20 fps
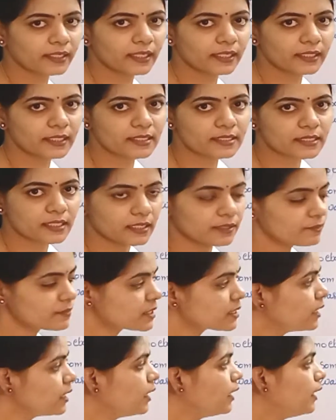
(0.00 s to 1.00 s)

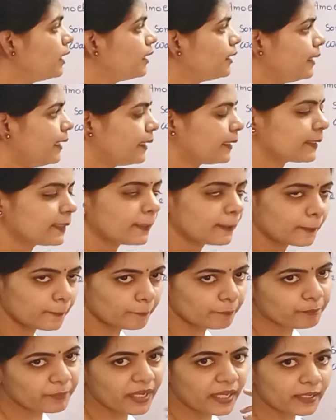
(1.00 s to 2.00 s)
organisms like
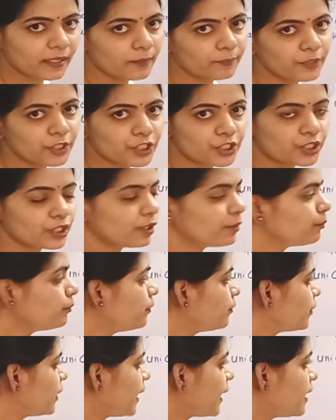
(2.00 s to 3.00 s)

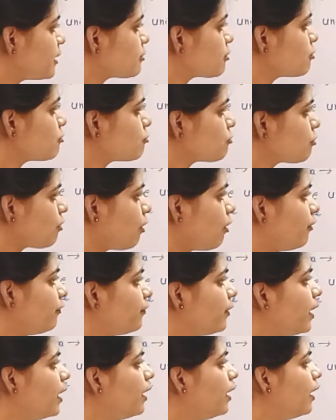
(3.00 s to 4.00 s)
paramecium, they consist of
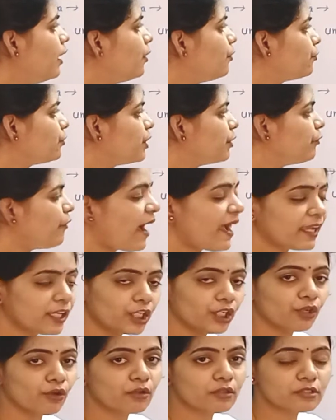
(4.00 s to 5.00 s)
the
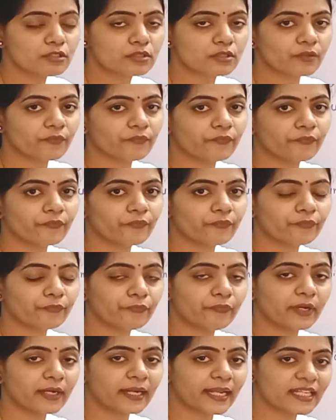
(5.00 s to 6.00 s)
vacuoles
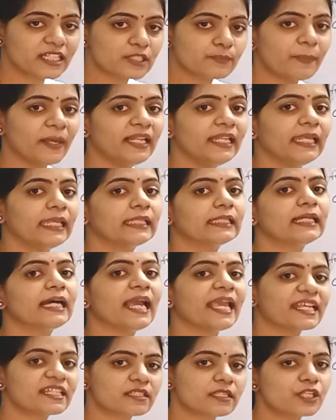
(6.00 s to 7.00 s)
for expelling
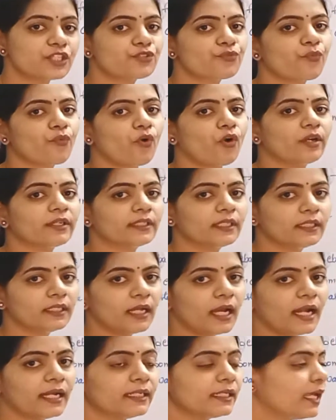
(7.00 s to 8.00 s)
the excess
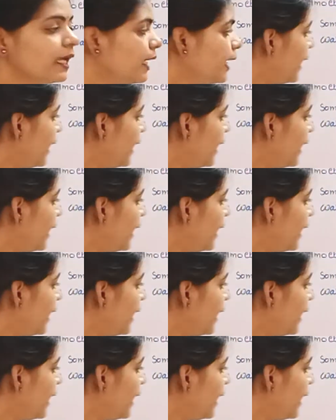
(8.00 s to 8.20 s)
water and